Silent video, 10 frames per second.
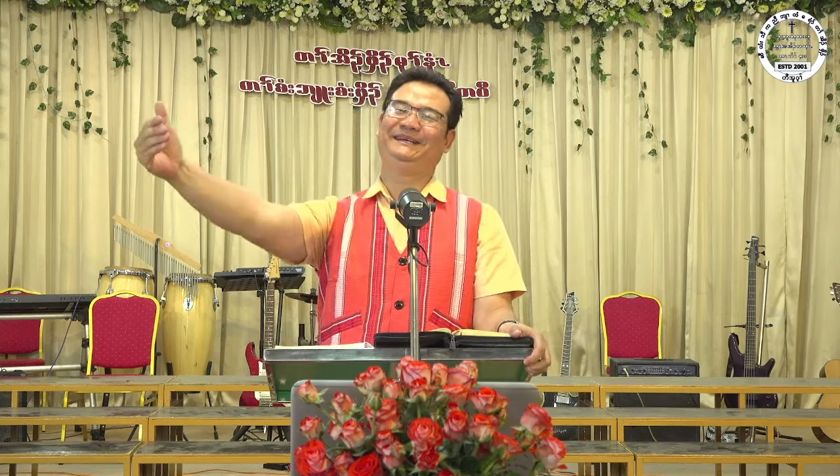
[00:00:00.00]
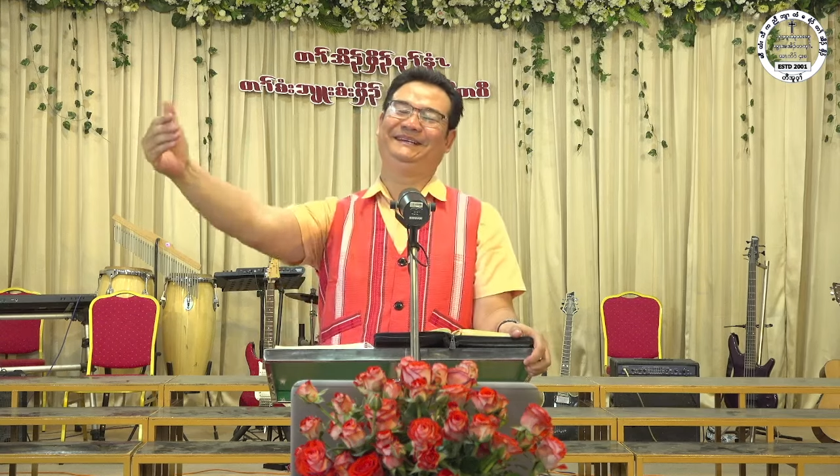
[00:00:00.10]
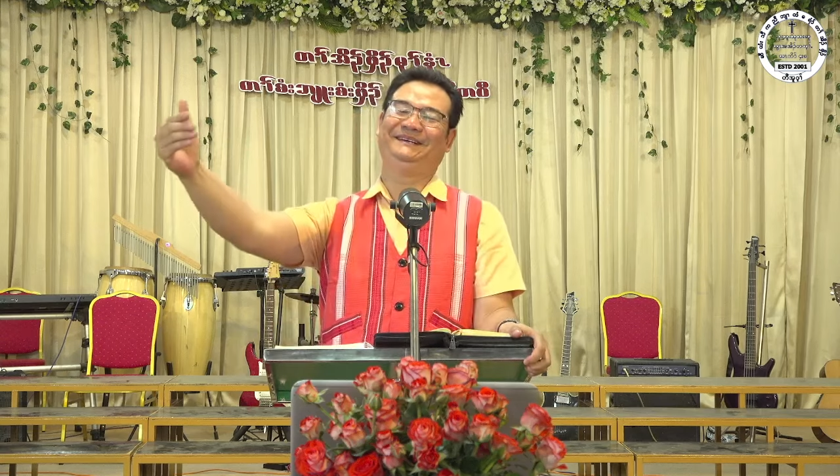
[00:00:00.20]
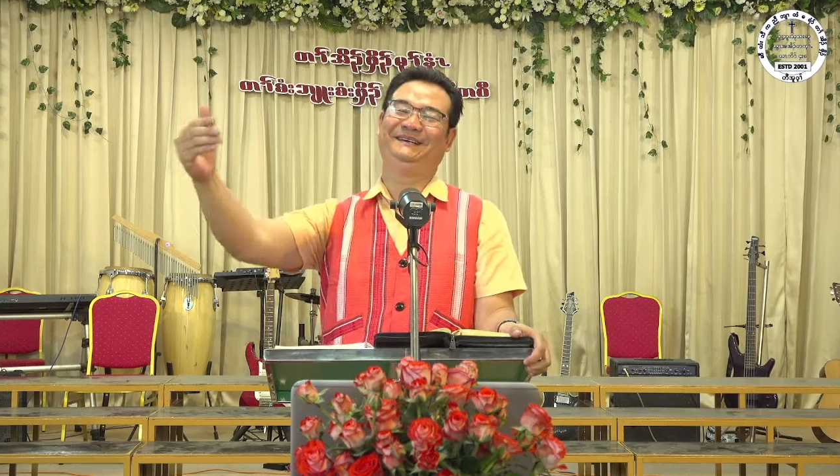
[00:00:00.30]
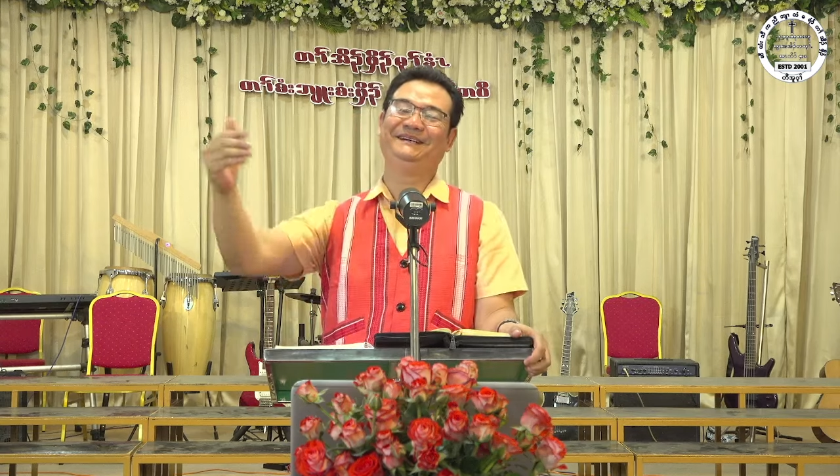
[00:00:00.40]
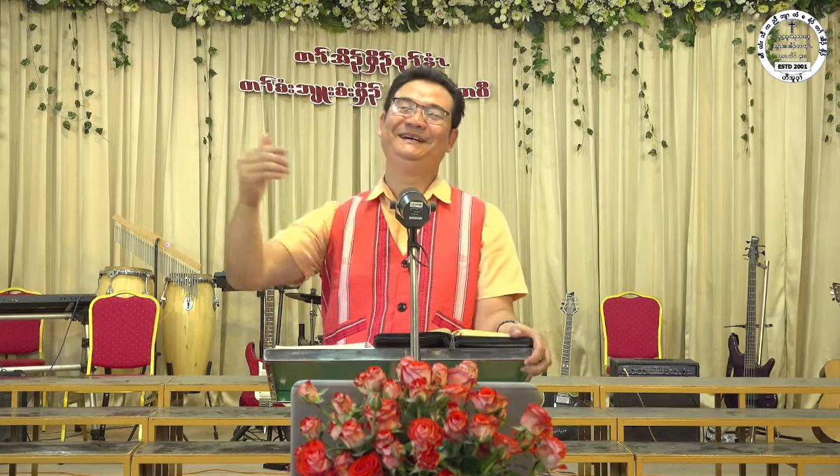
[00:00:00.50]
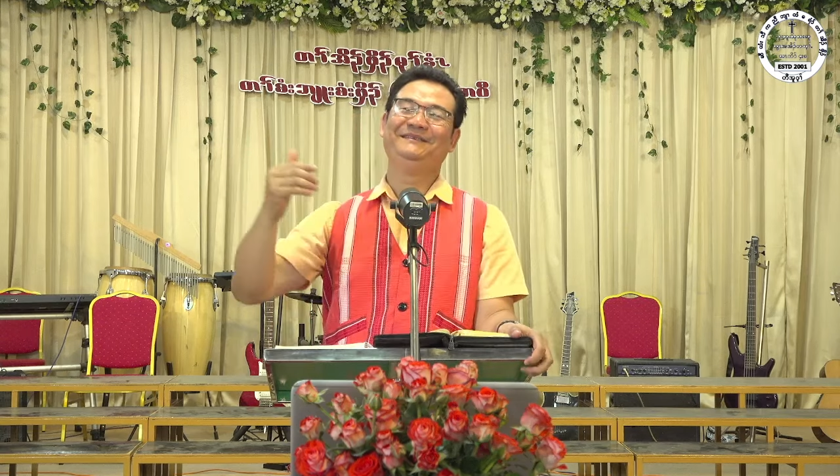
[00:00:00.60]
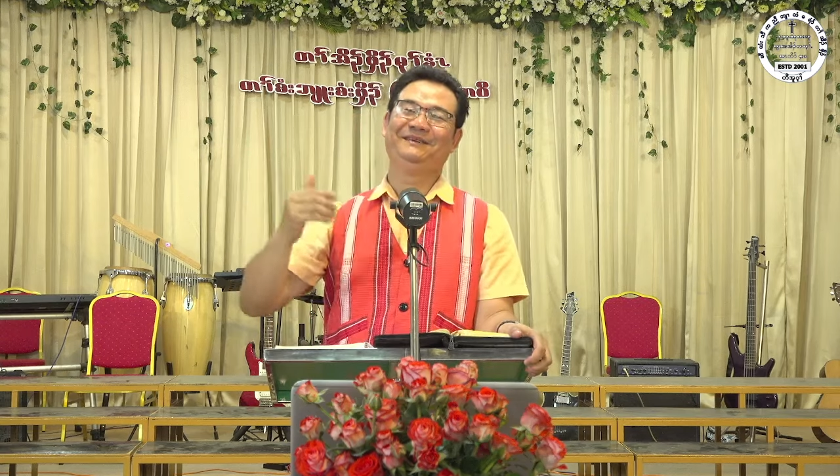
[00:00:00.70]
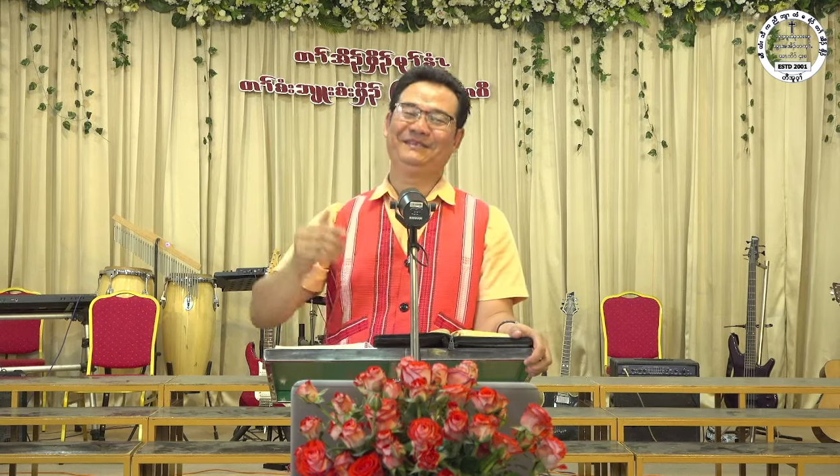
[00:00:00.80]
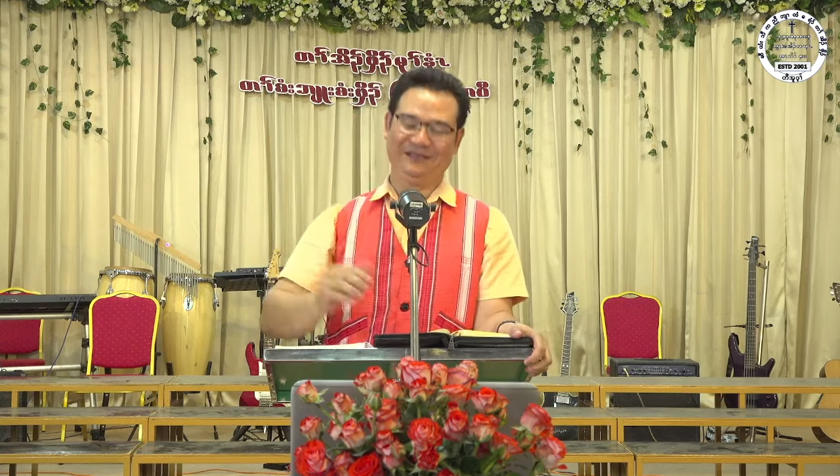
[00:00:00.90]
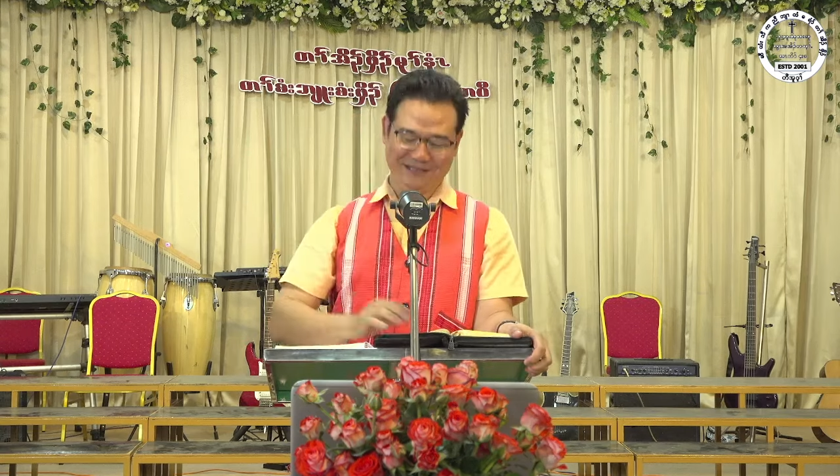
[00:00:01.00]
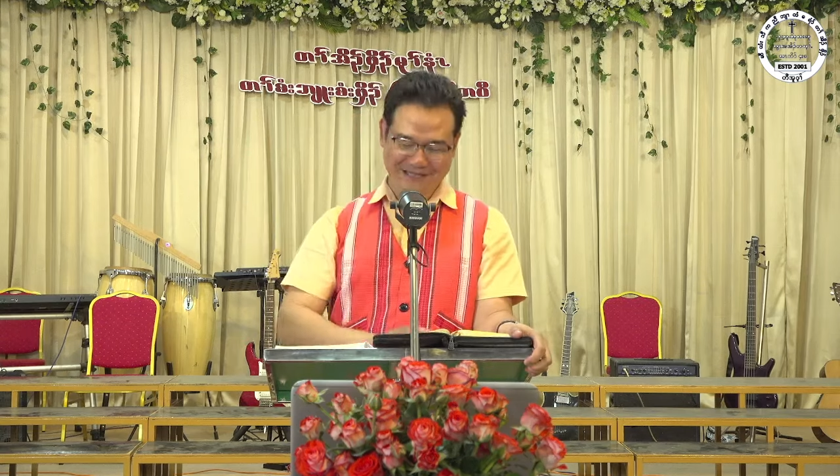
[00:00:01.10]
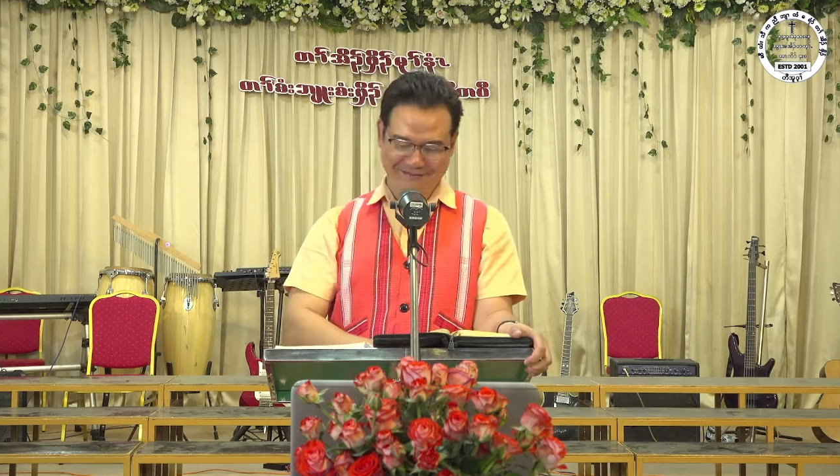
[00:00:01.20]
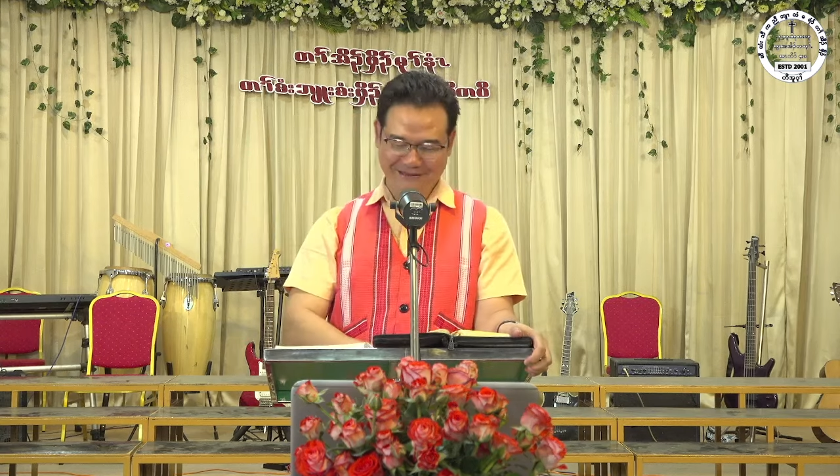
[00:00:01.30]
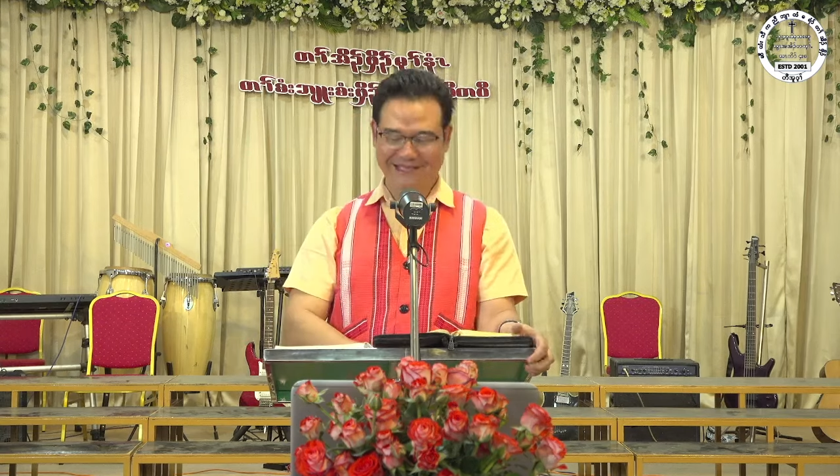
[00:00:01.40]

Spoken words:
No, but John Yapati,